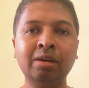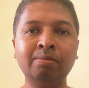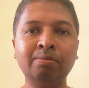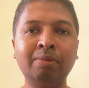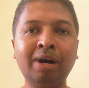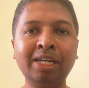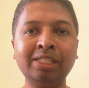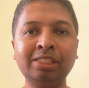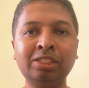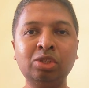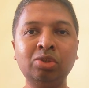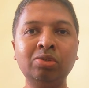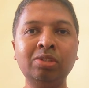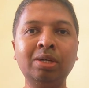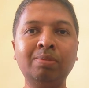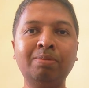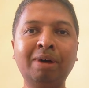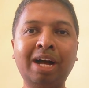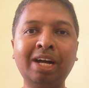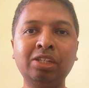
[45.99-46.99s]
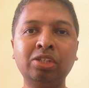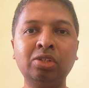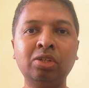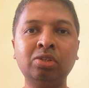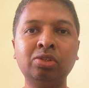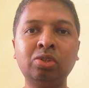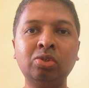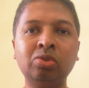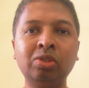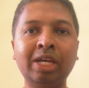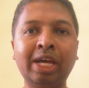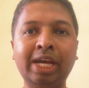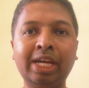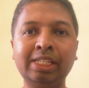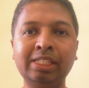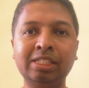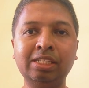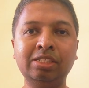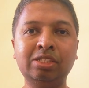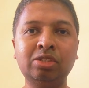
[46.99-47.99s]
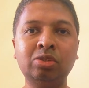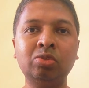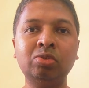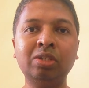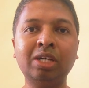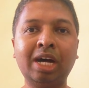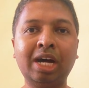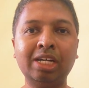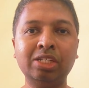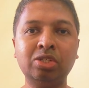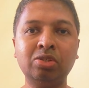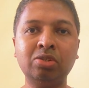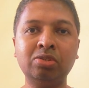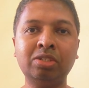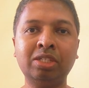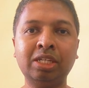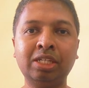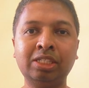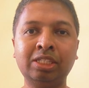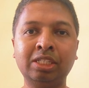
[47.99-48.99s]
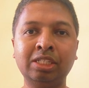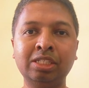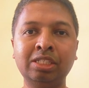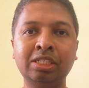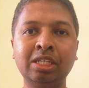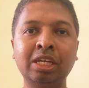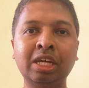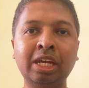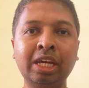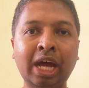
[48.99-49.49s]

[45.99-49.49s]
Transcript: but through the backdoor, through the agents, through the associations,